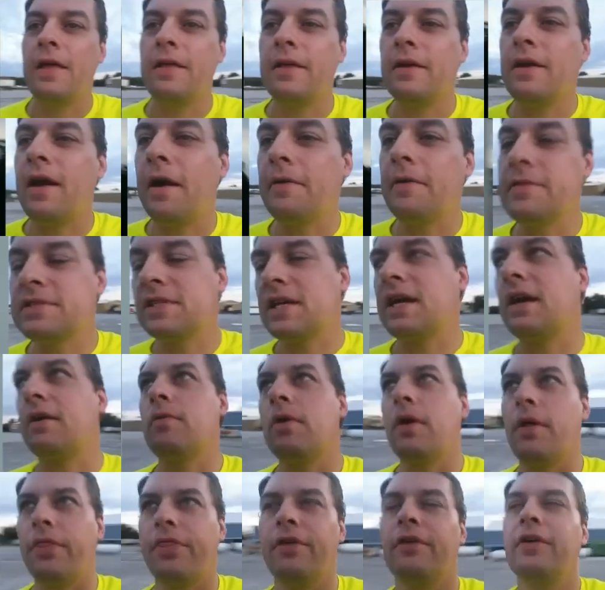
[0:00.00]
was like,
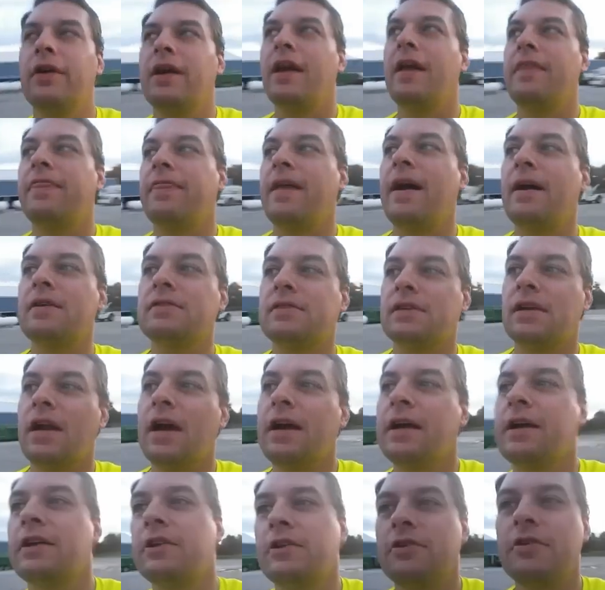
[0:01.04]
well, 38,000, I
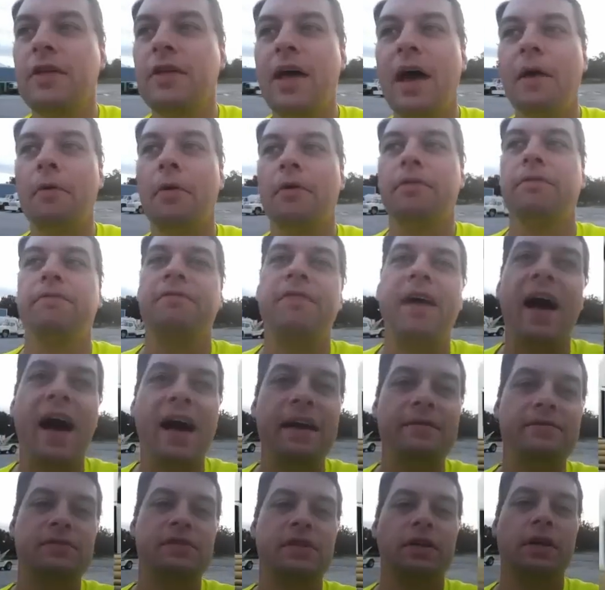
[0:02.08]
could do that with
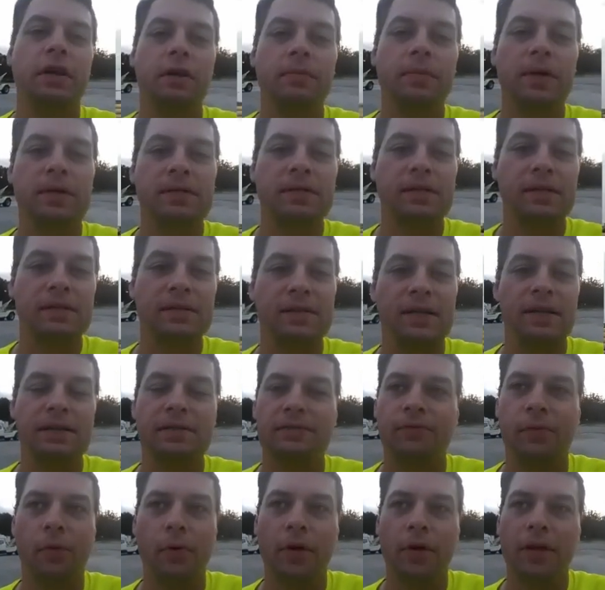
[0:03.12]
5 securements, because
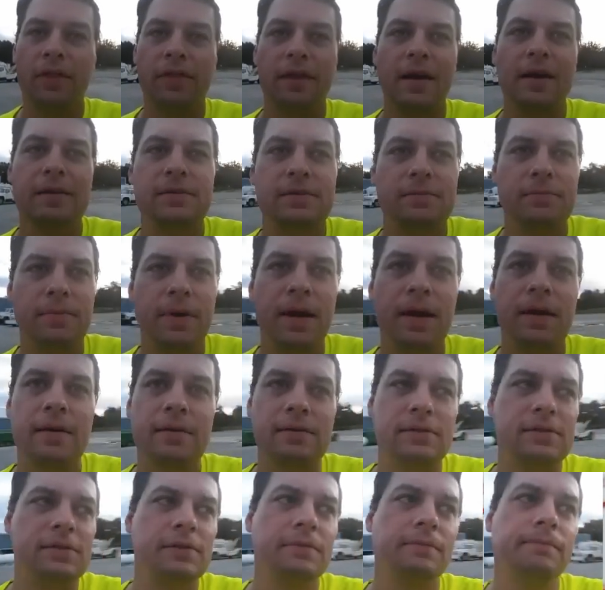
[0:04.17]
that's 40,000
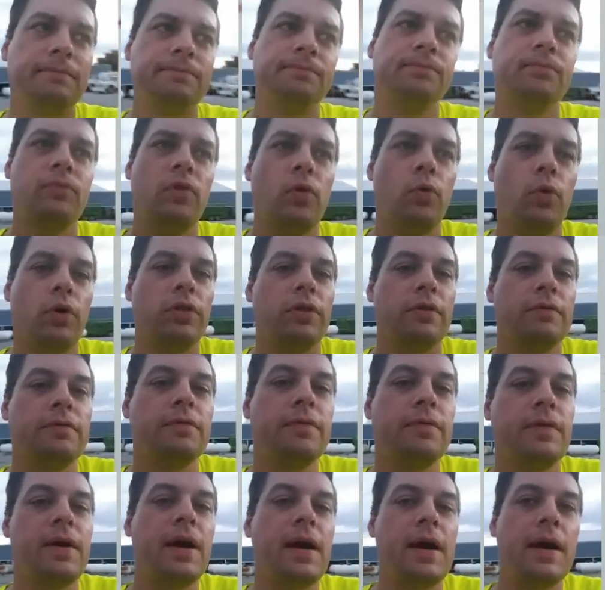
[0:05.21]
pounds worth of
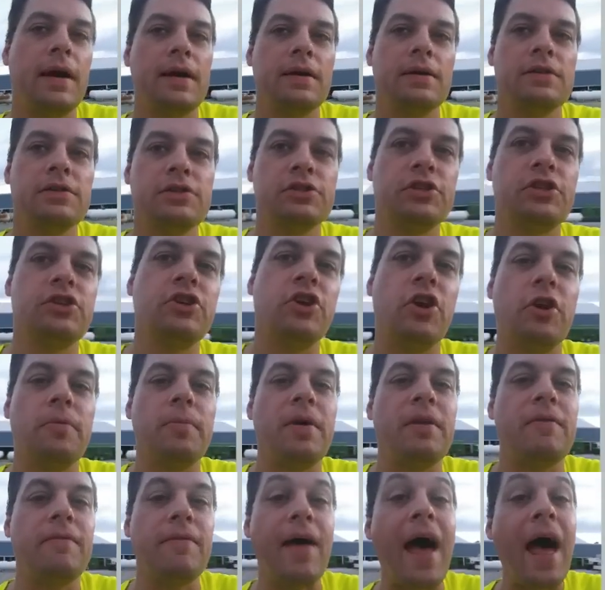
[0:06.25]

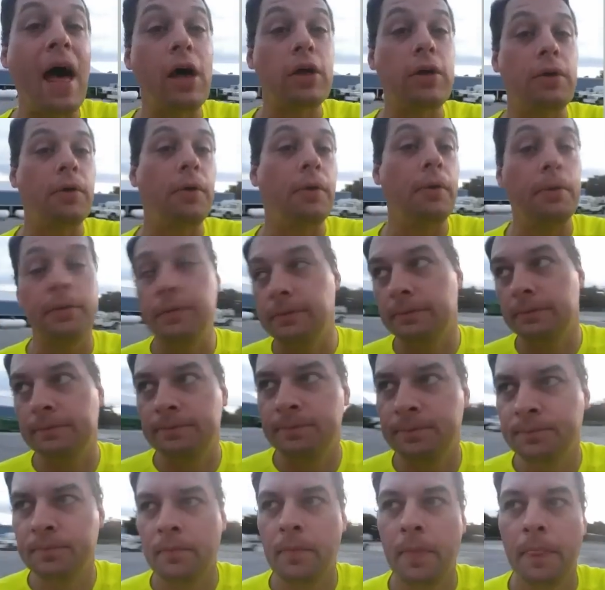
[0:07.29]
securement value.
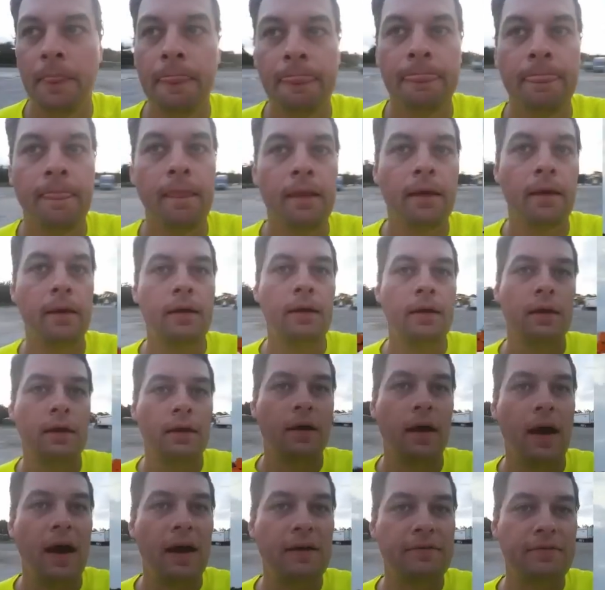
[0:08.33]

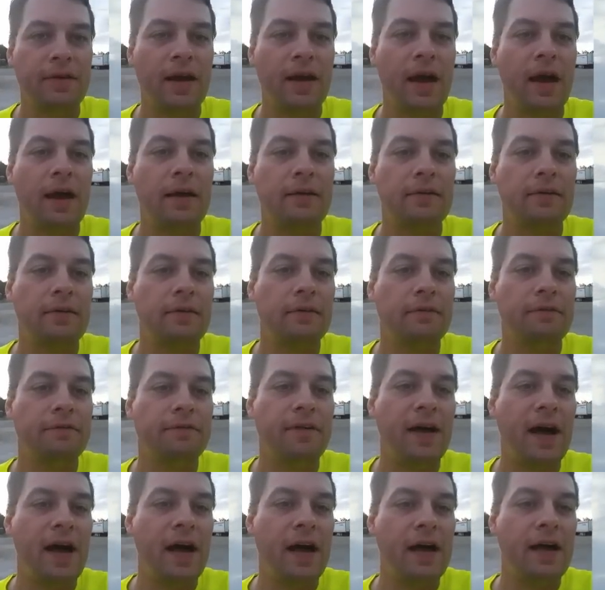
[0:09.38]
I've got
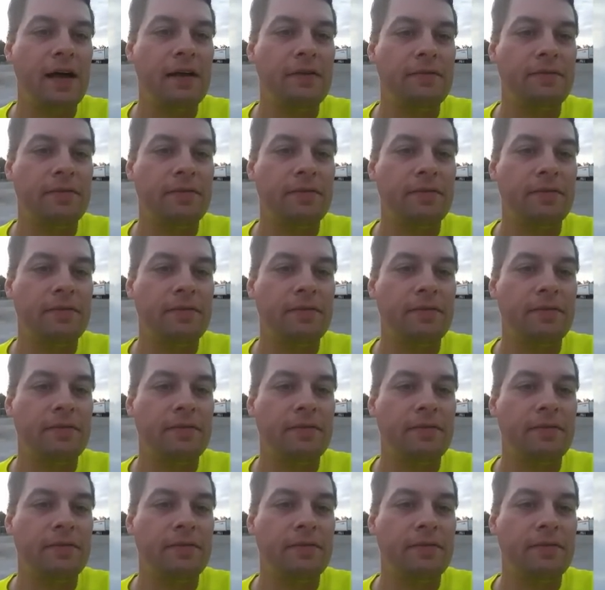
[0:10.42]
5